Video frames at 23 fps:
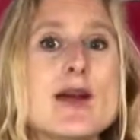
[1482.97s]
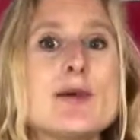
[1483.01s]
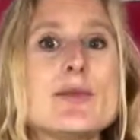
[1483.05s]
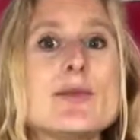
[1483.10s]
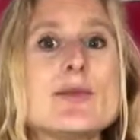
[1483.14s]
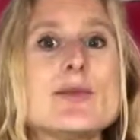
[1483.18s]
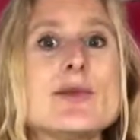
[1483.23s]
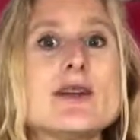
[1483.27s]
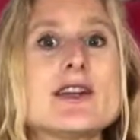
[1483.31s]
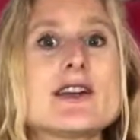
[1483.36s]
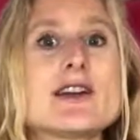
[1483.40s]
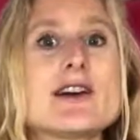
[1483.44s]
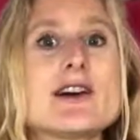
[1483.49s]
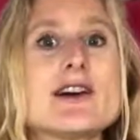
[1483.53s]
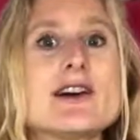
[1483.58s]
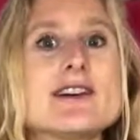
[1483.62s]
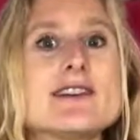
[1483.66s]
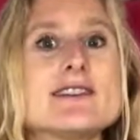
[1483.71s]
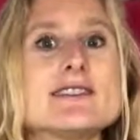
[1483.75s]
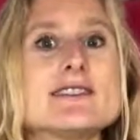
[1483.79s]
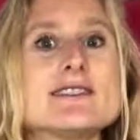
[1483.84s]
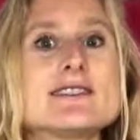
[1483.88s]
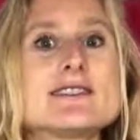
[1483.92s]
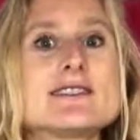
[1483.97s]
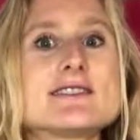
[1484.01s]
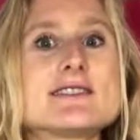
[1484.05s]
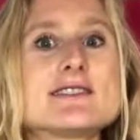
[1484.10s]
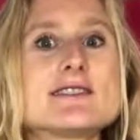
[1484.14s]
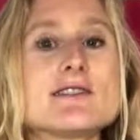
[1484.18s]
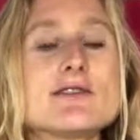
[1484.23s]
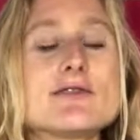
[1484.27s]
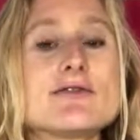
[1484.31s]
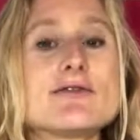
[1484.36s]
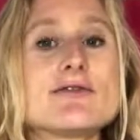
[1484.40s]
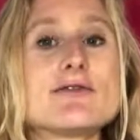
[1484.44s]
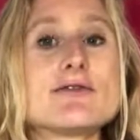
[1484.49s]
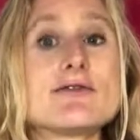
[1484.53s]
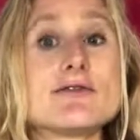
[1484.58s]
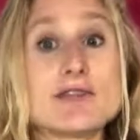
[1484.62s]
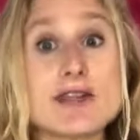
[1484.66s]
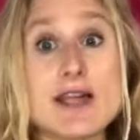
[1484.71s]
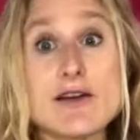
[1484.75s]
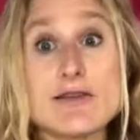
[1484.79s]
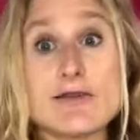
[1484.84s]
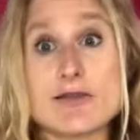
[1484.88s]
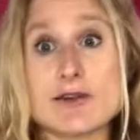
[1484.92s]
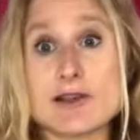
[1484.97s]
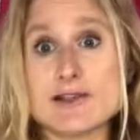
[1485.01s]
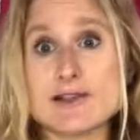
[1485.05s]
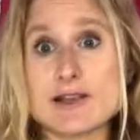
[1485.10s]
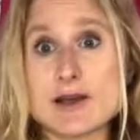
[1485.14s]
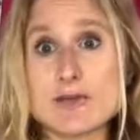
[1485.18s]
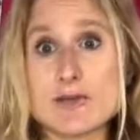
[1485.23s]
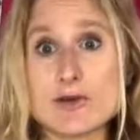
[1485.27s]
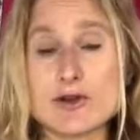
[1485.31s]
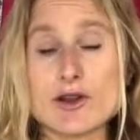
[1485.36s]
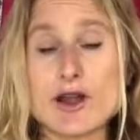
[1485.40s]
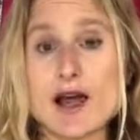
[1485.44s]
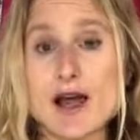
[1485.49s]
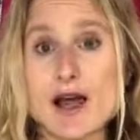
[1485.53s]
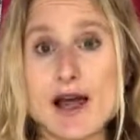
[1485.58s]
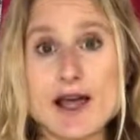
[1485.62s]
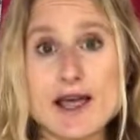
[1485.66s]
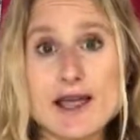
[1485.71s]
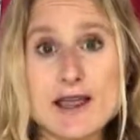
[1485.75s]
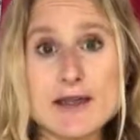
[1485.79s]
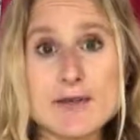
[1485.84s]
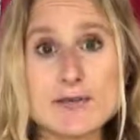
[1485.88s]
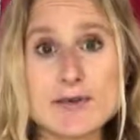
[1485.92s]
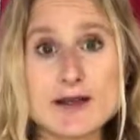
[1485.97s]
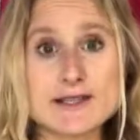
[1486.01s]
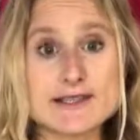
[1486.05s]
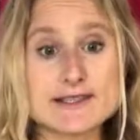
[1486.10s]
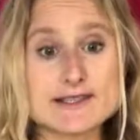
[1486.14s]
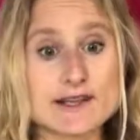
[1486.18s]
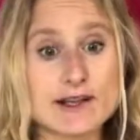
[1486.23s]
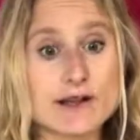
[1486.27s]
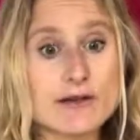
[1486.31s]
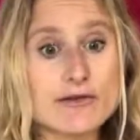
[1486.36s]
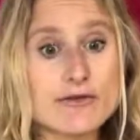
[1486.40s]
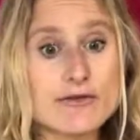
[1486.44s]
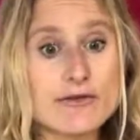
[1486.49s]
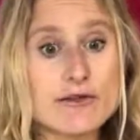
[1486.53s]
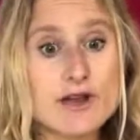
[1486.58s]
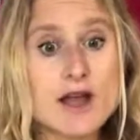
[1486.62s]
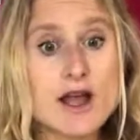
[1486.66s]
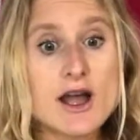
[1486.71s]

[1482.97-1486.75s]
because yeah, for example, I myself,